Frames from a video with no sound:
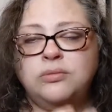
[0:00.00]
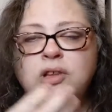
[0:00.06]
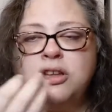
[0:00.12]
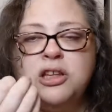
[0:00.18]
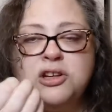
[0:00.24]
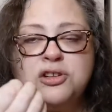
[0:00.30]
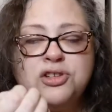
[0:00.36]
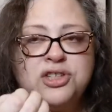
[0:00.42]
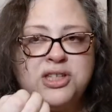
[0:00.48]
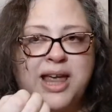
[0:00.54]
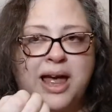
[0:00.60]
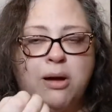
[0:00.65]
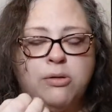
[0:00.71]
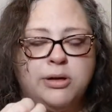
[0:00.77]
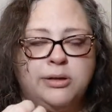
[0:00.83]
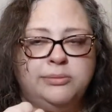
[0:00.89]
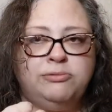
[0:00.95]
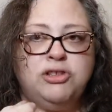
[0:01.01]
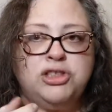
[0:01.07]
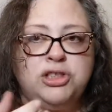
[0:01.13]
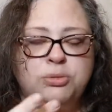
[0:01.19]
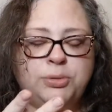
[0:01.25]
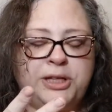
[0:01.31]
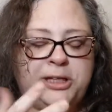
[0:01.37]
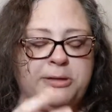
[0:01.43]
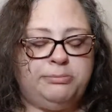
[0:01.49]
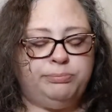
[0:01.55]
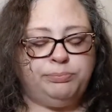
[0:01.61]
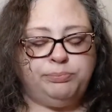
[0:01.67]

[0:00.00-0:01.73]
Little sour, sweet.